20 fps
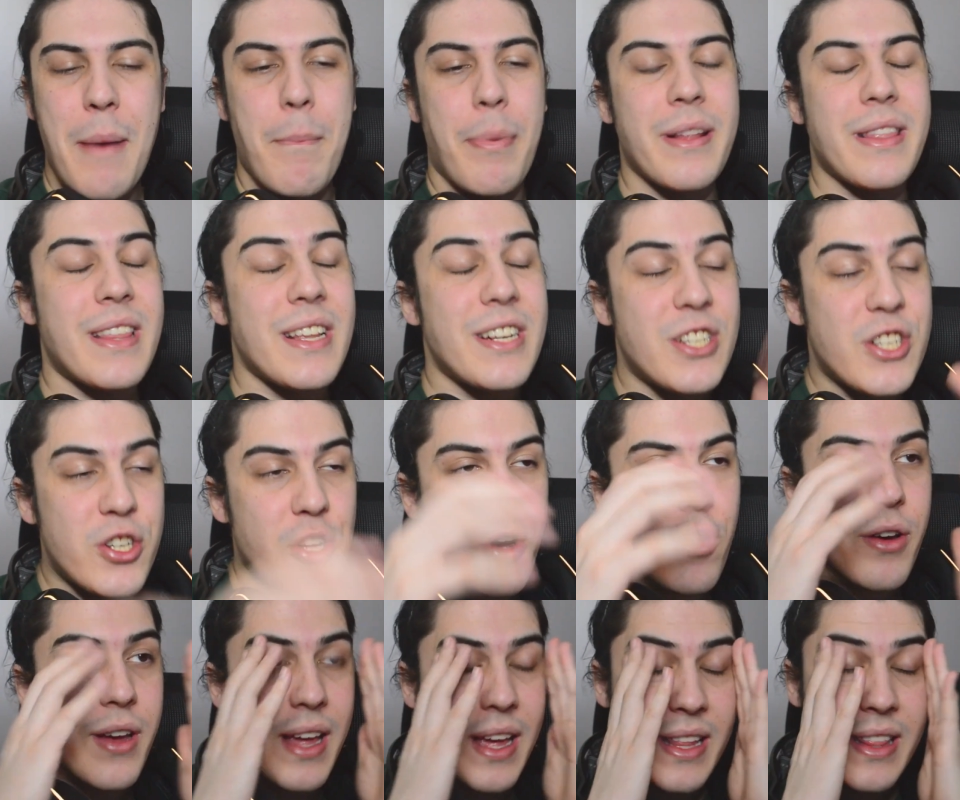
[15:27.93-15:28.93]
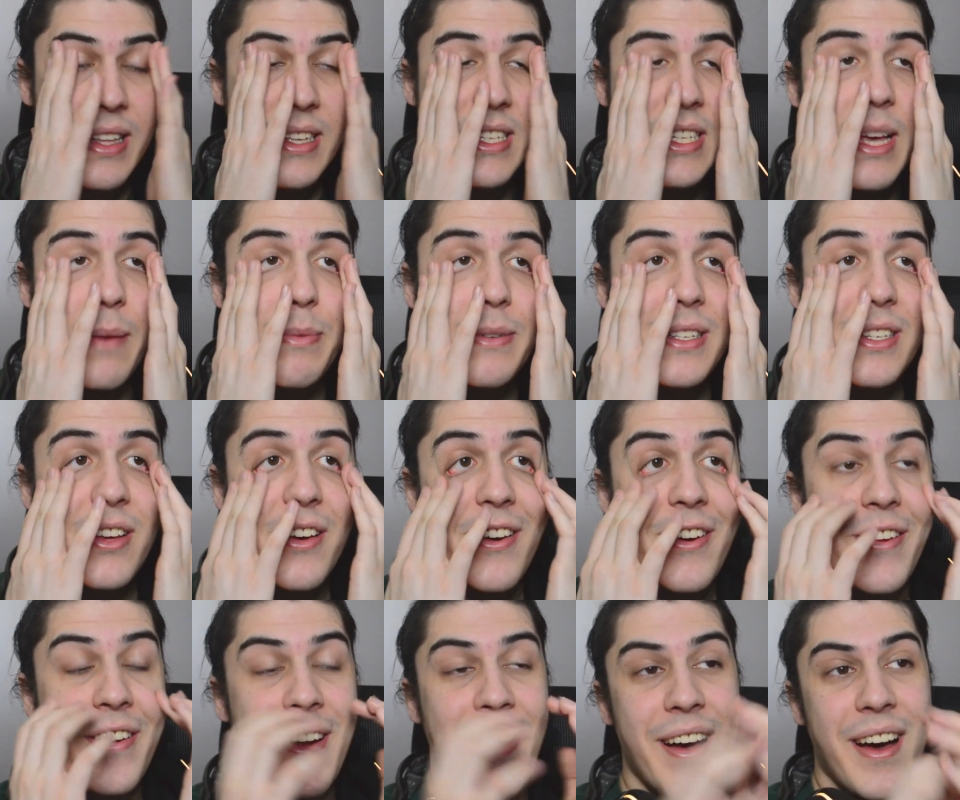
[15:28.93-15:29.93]
But the joke in this
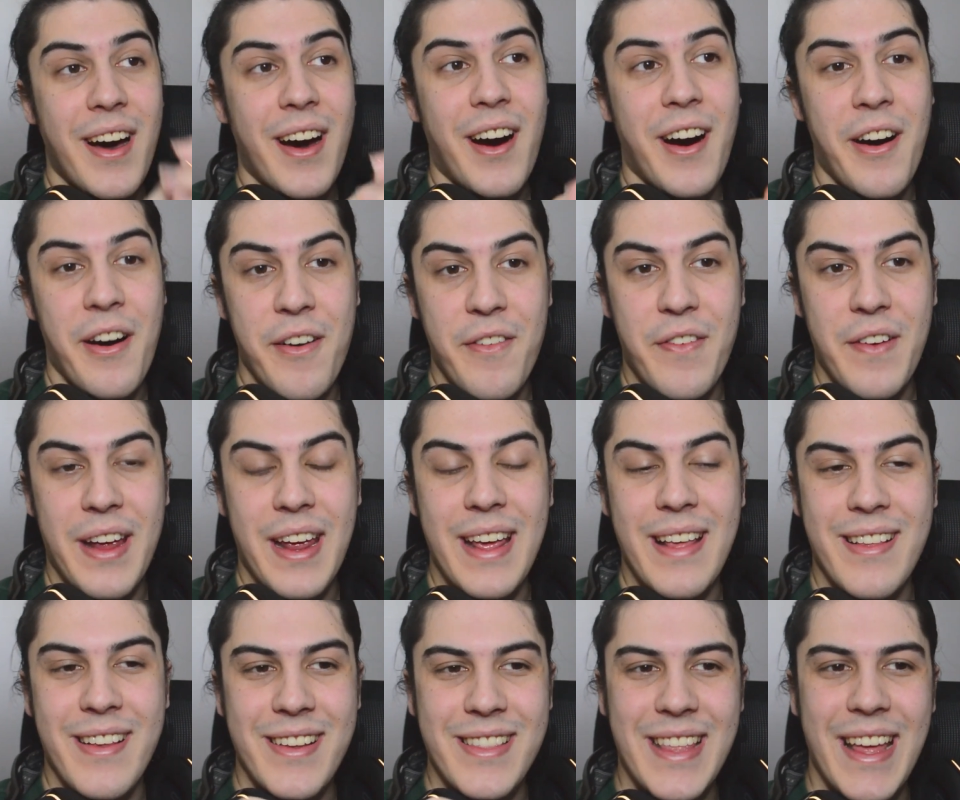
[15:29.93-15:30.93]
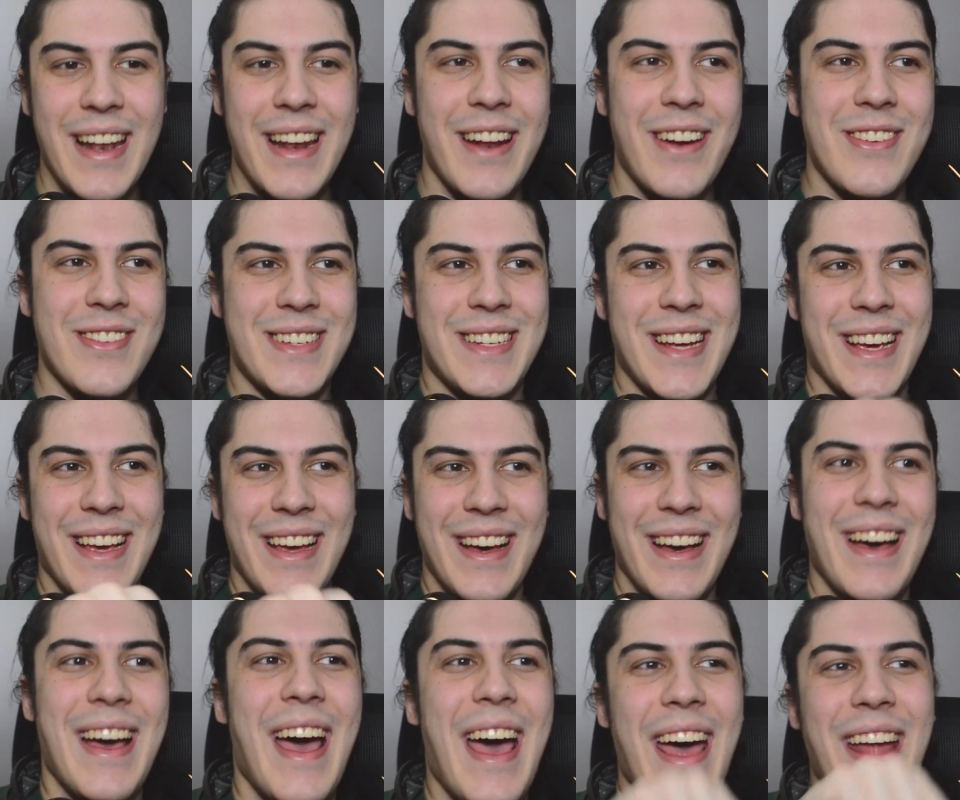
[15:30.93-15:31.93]
episode of he's got that little
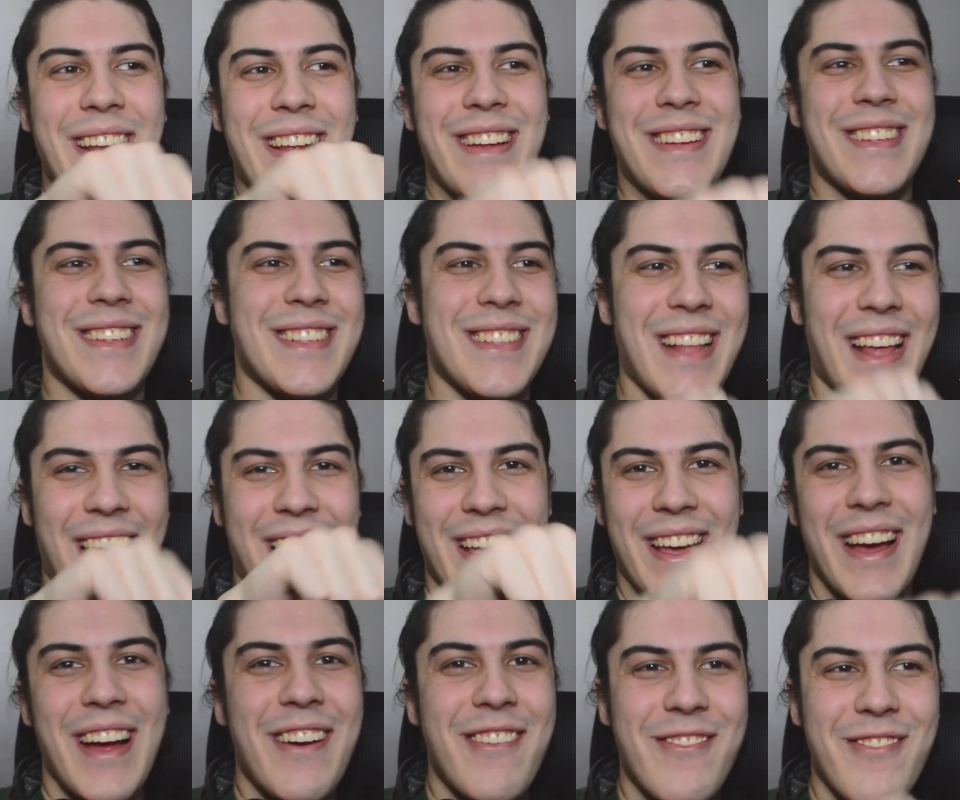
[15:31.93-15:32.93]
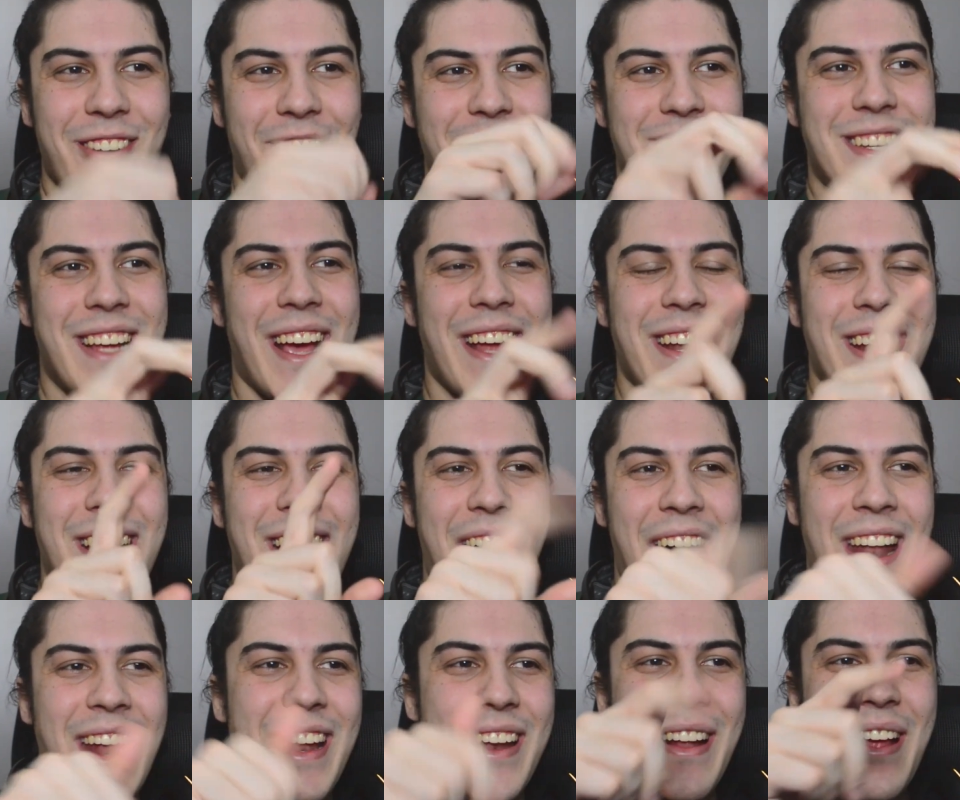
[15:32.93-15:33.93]
digger and you just like rotate it,
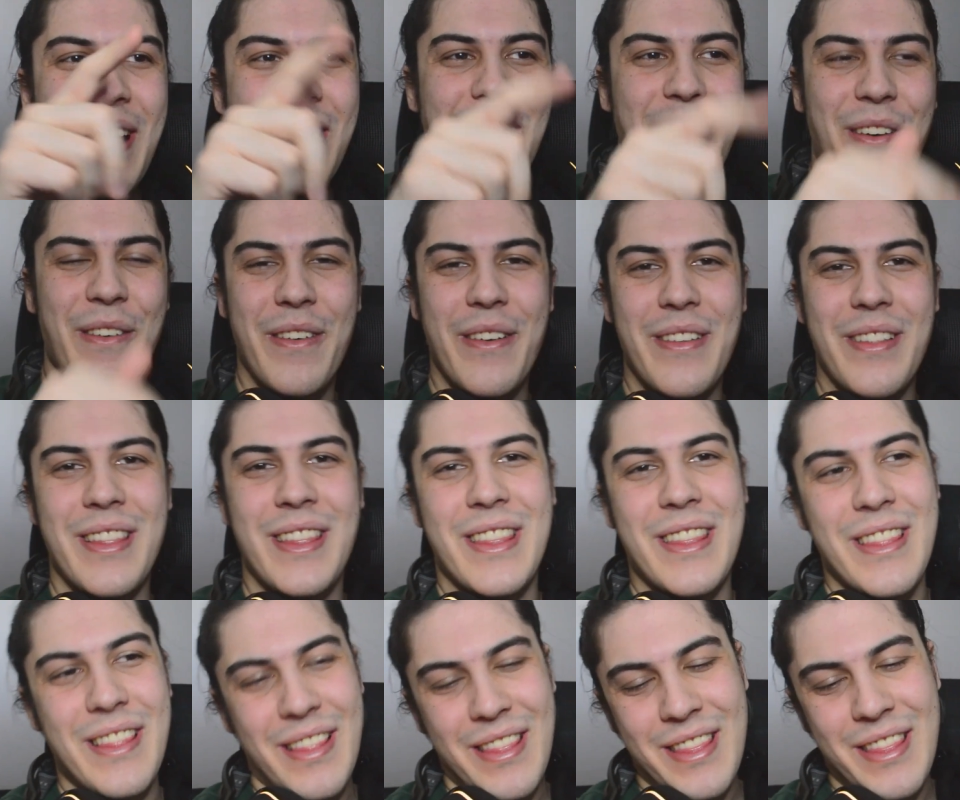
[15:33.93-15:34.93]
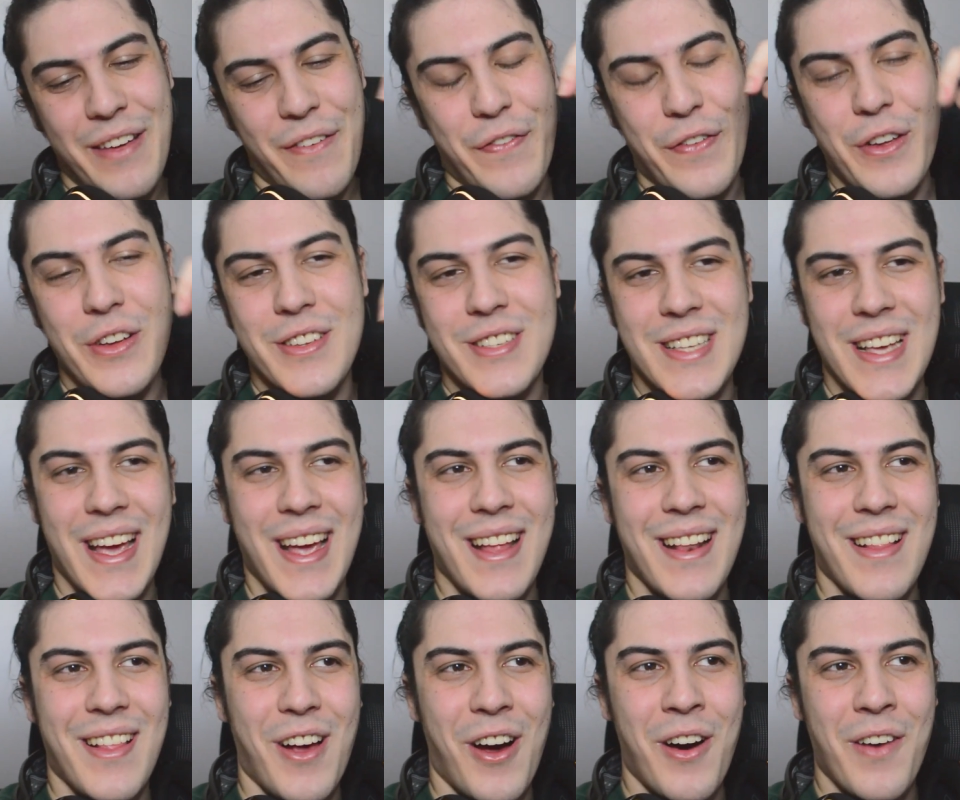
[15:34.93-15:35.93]
and it the few
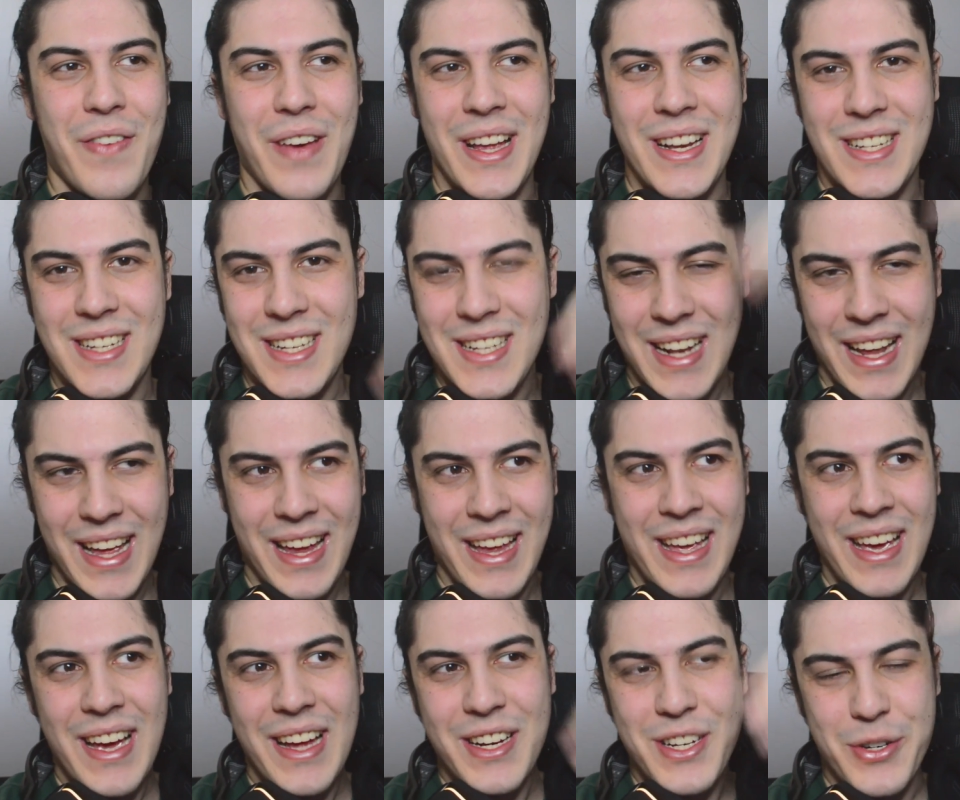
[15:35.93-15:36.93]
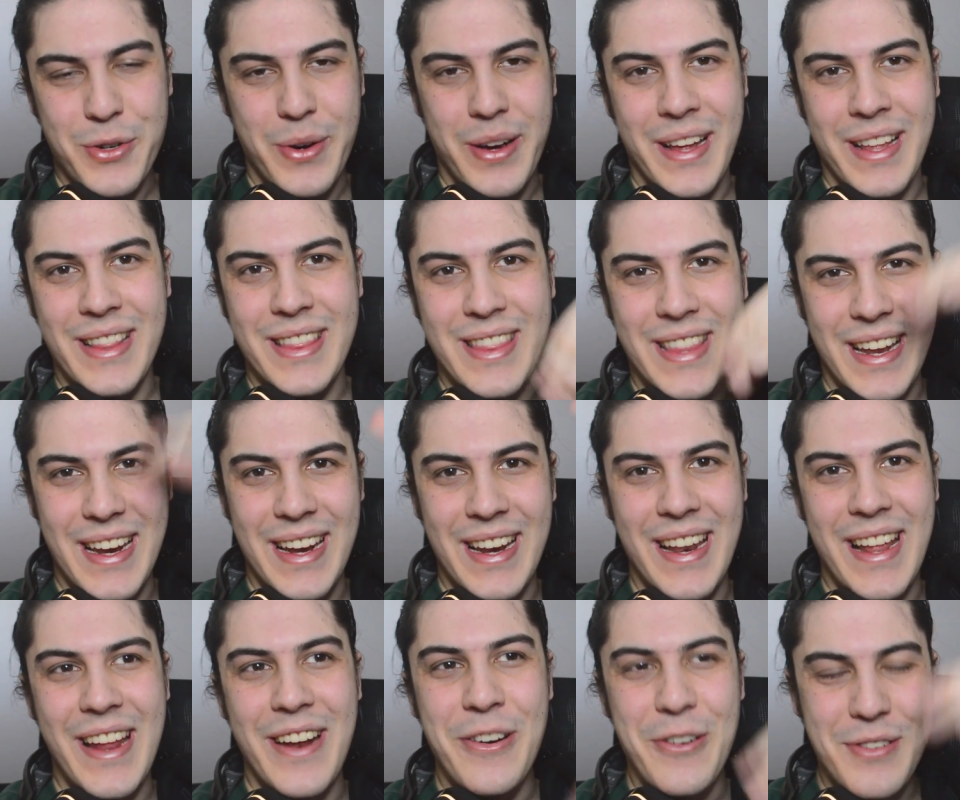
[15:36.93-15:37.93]
seconds of it just like doing the
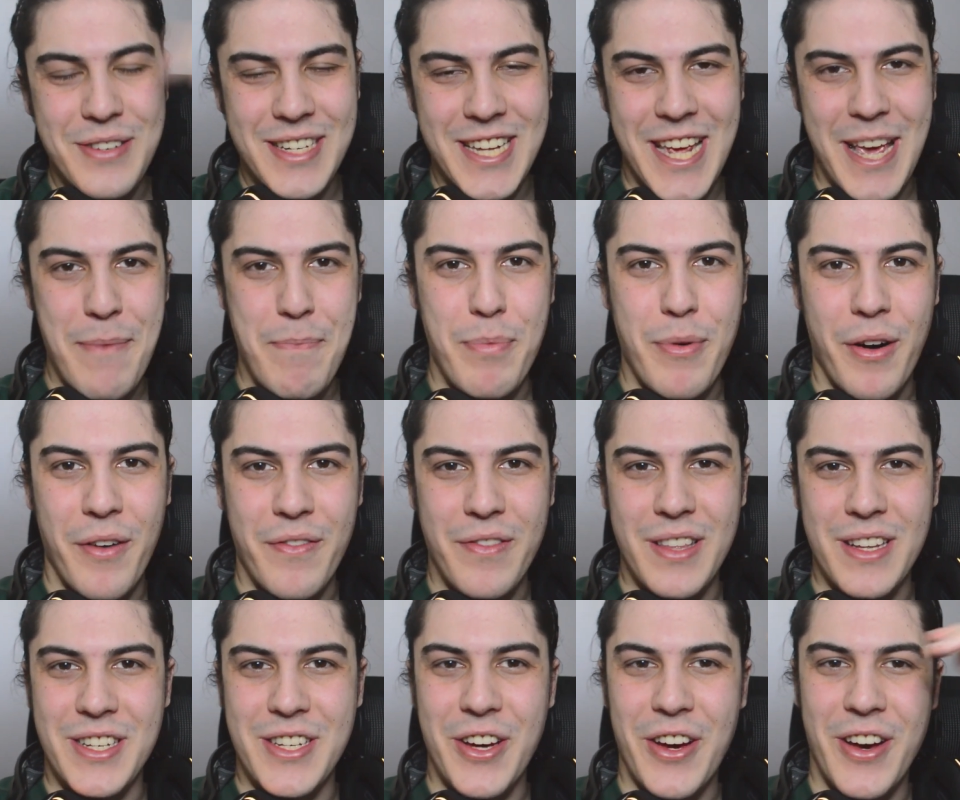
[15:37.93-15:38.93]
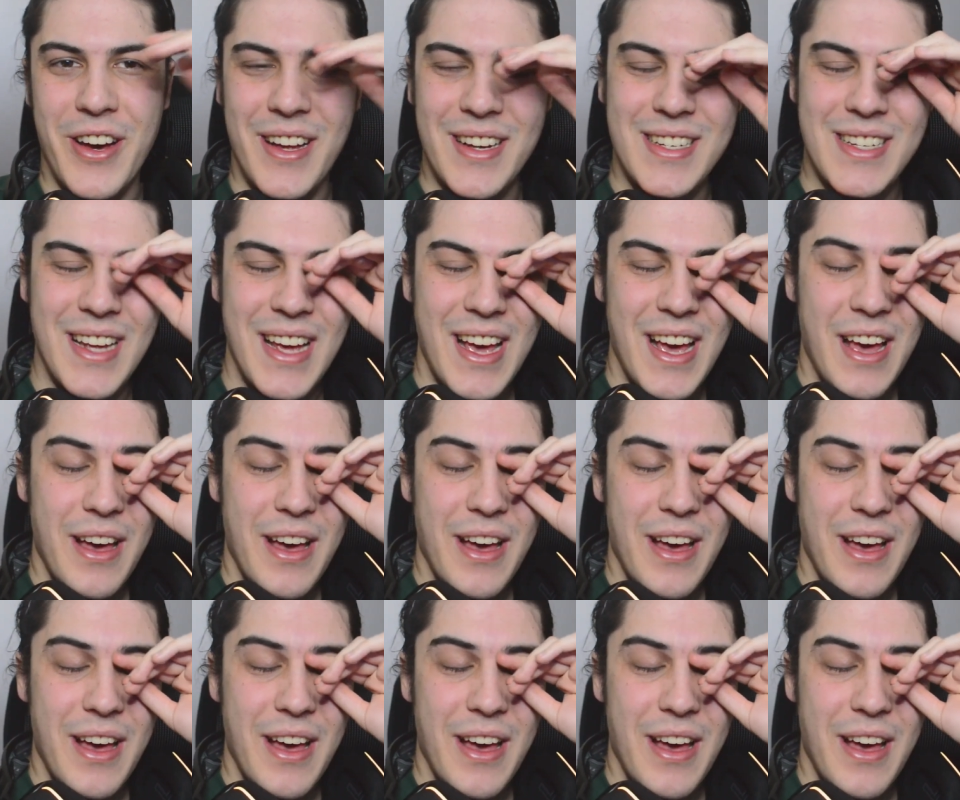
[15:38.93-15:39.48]
little tip of the dirt